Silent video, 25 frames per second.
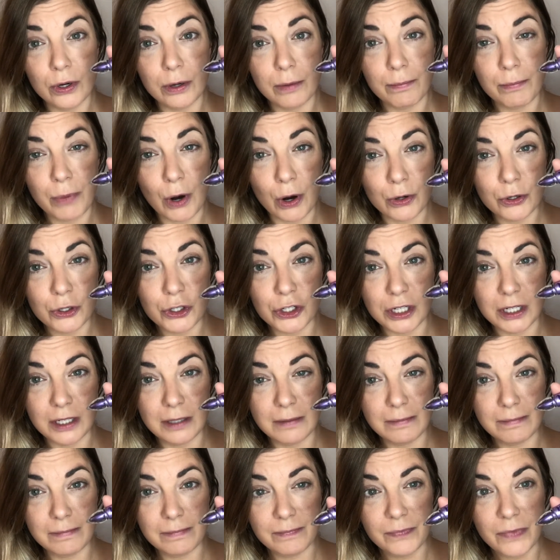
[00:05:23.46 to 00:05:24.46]
potion,
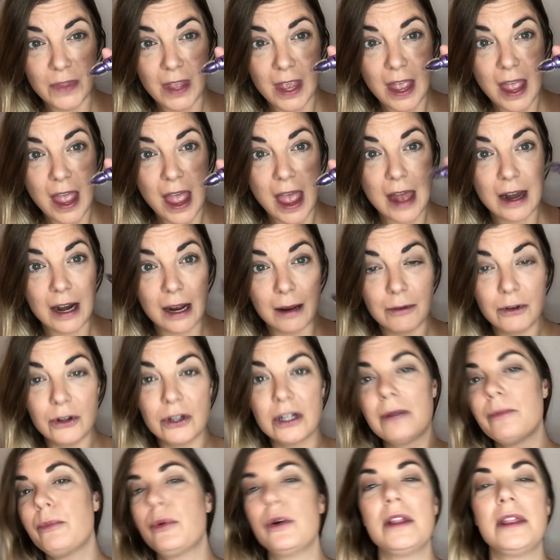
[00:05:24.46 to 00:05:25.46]
and I'm gonna
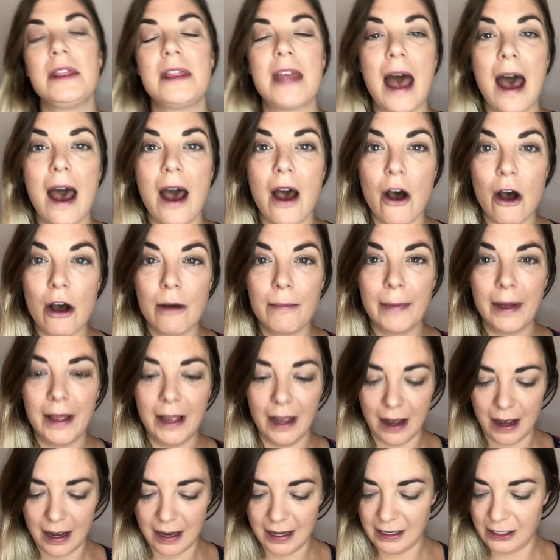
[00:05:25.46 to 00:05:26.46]
put that on my
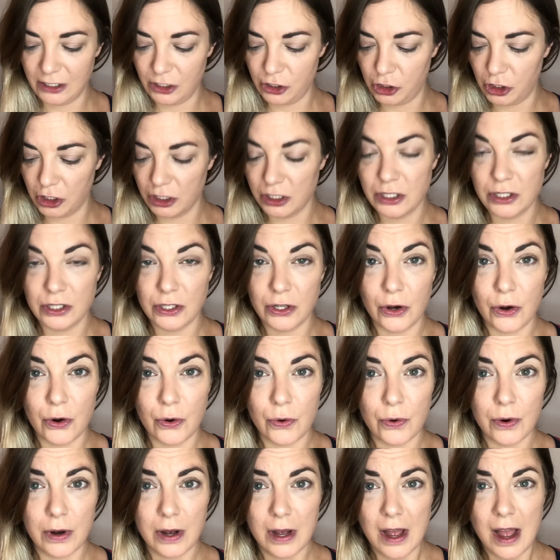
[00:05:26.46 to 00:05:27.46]
eyes just
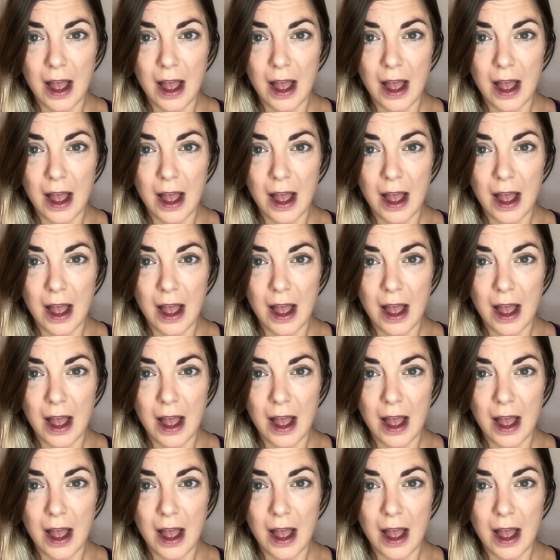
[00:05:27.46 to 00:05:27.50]
so